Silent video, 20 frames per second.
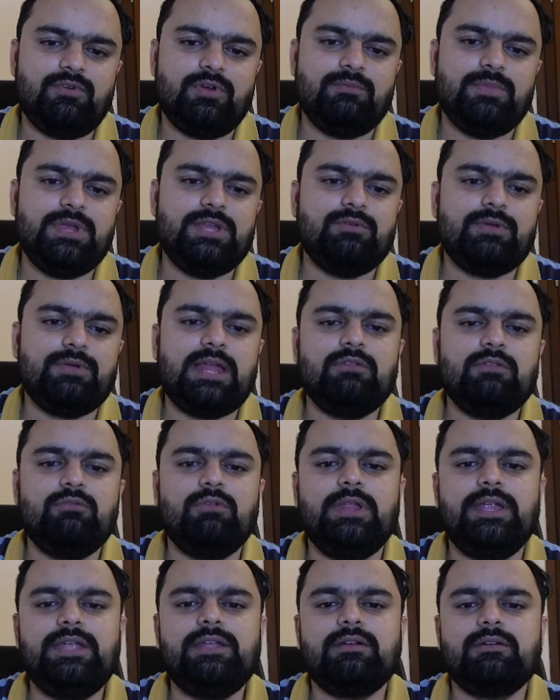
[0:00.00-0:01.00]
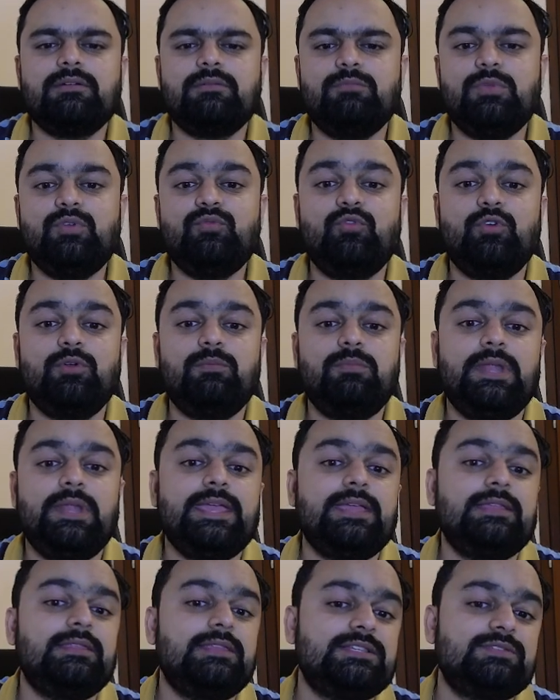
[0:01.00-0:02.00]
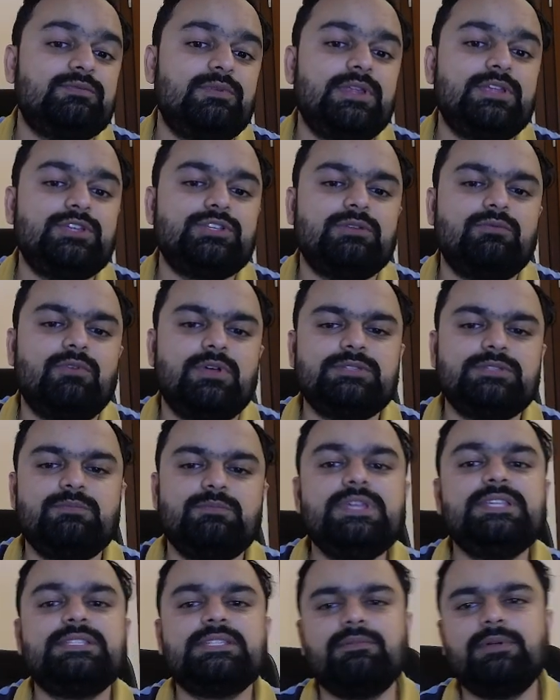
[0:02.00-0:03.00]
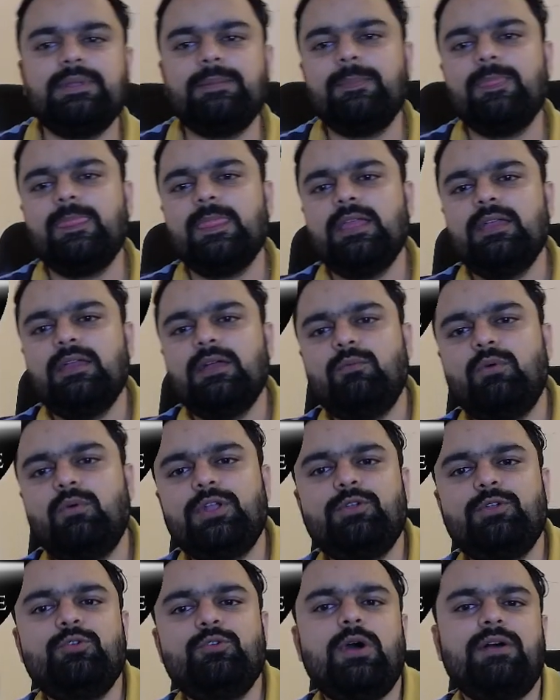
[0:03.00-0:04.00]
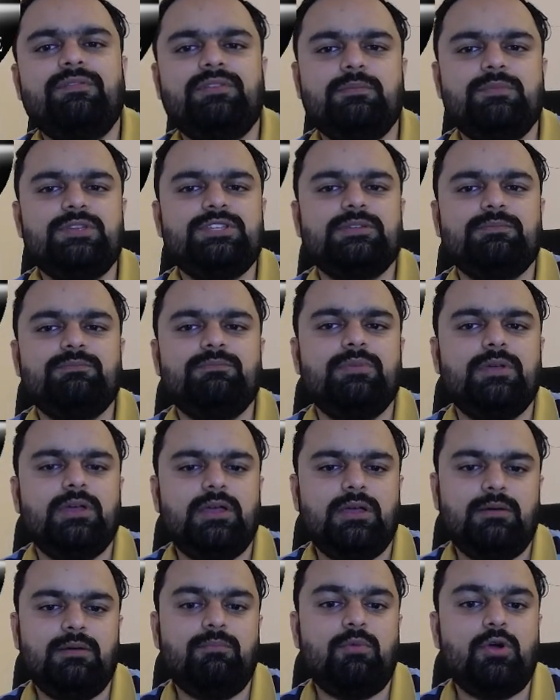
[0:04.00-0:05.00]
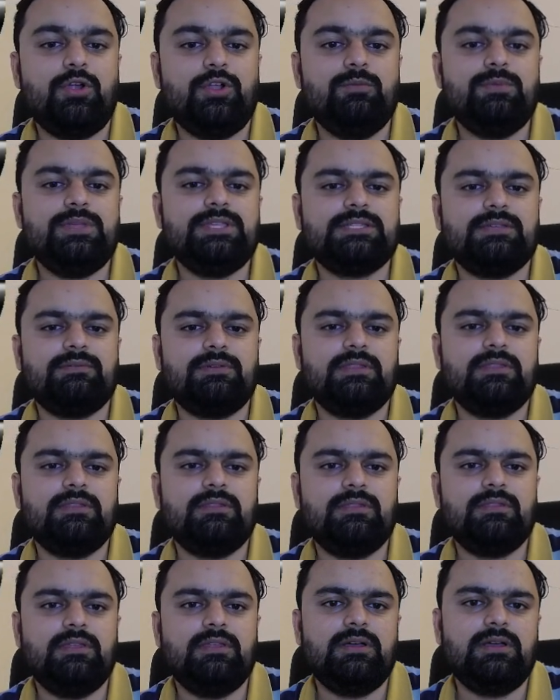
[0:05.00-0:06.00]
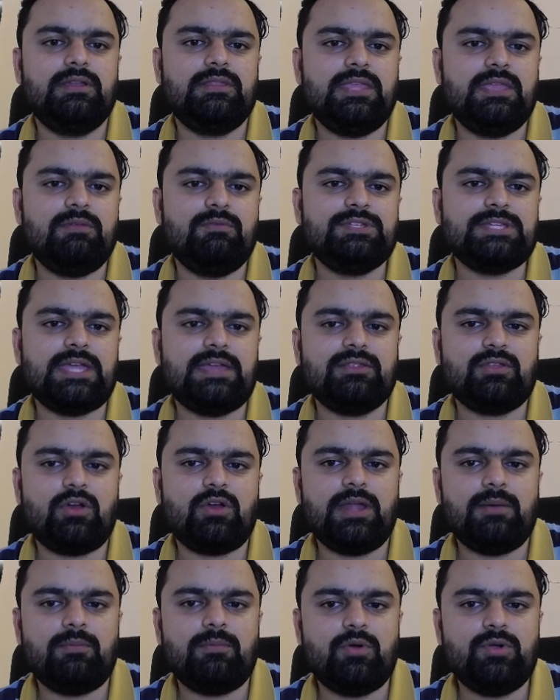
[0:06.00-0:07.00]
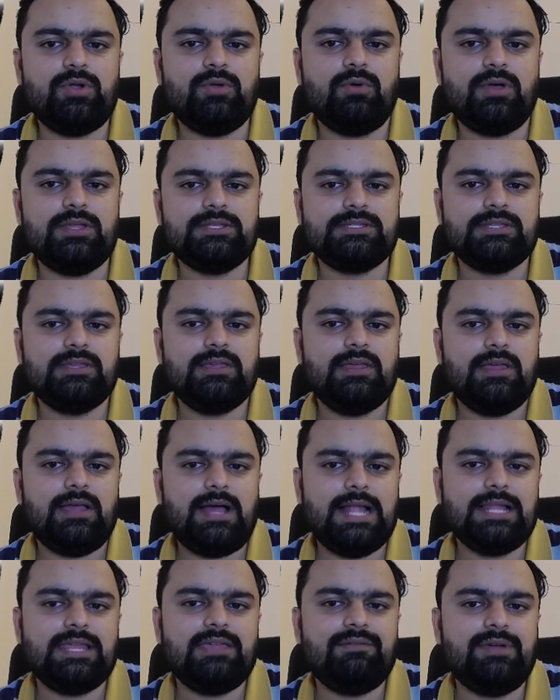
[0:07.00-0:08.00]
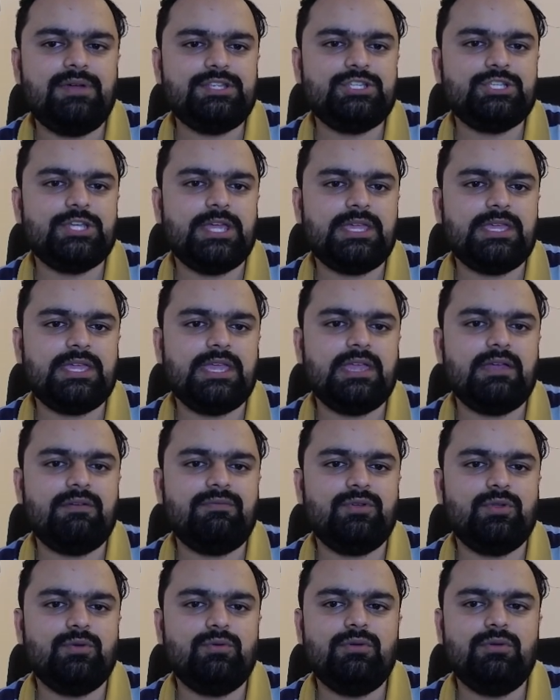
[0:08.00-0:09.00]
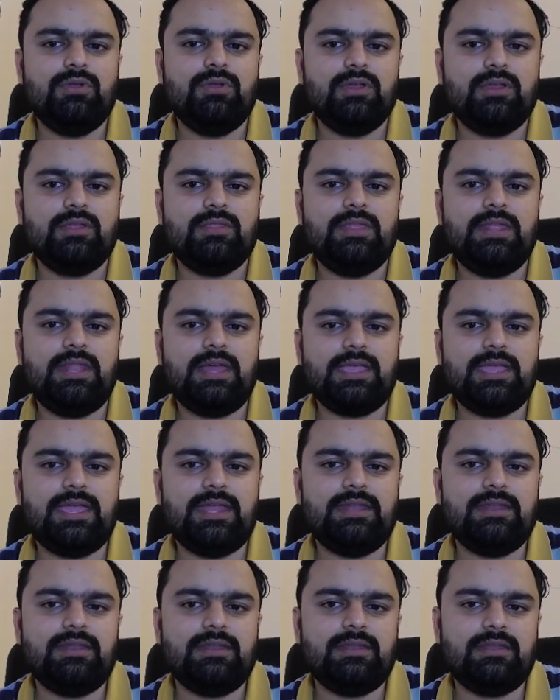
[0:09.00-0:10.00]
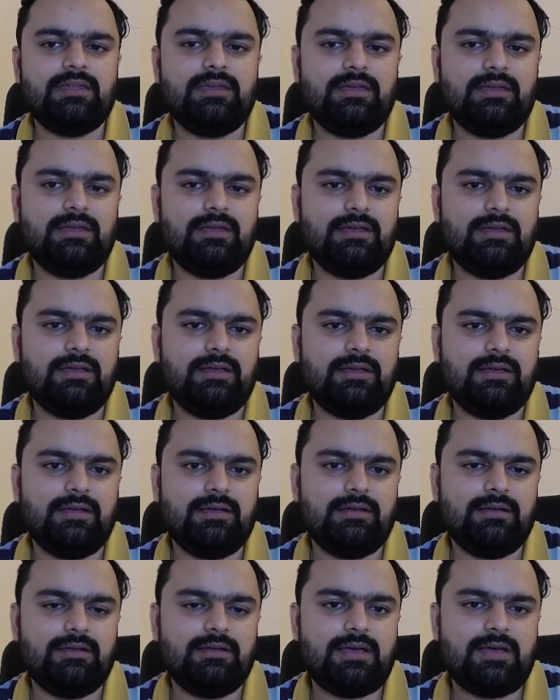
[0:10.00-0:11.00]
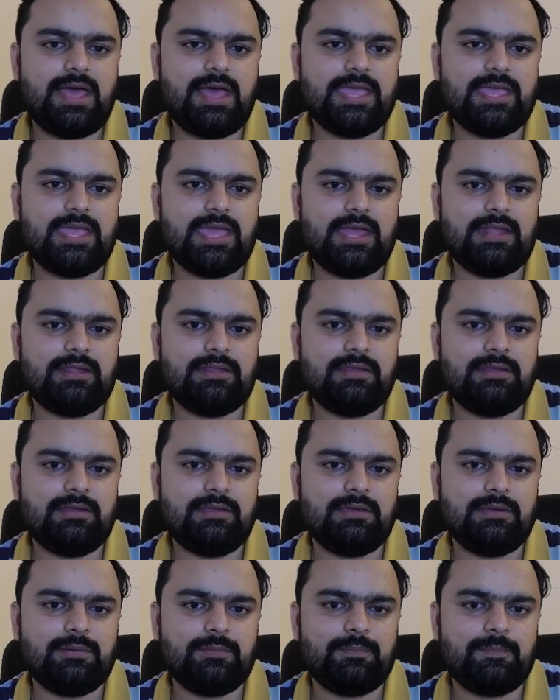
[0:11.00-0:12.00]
me to calculate before playing this variation was b7. What to do after bishop pawn to b7? The thing which I thought about was, I'll give a check, king f2, then again I can